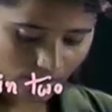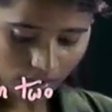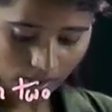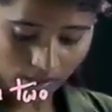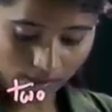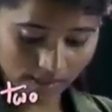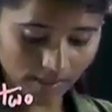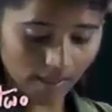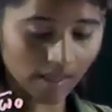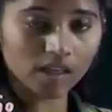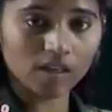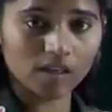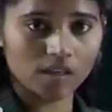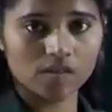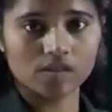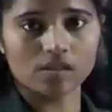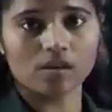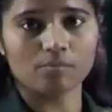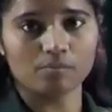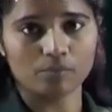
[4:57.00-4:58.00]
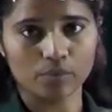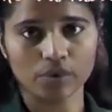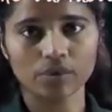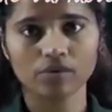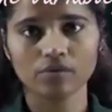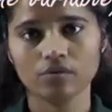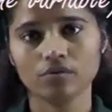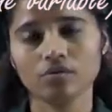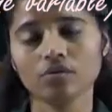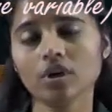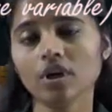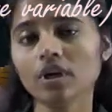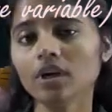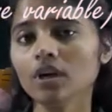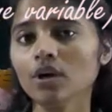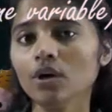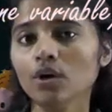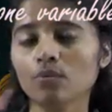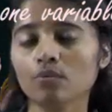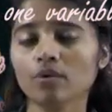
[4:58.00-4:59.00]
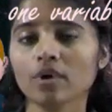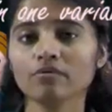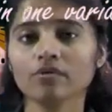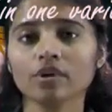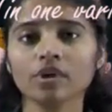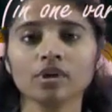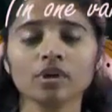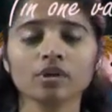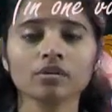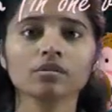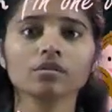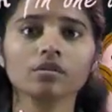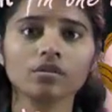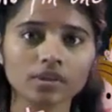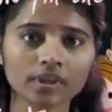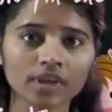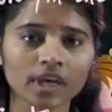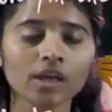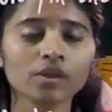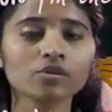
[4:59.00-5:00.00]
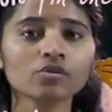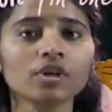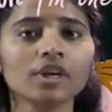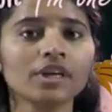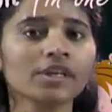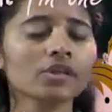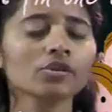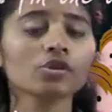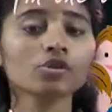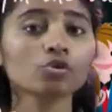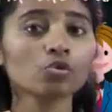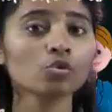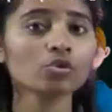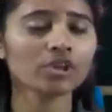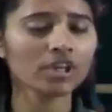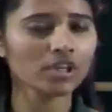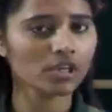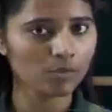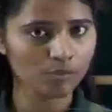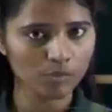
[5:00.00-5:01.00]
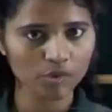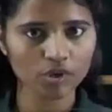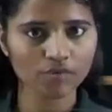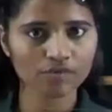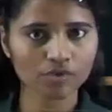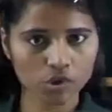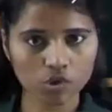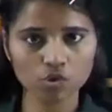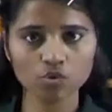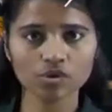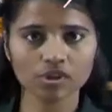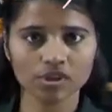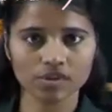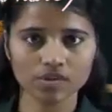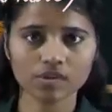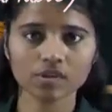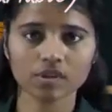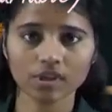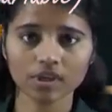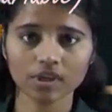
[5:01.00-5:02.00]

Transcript: the second example, okay, where we are calculating the total number of students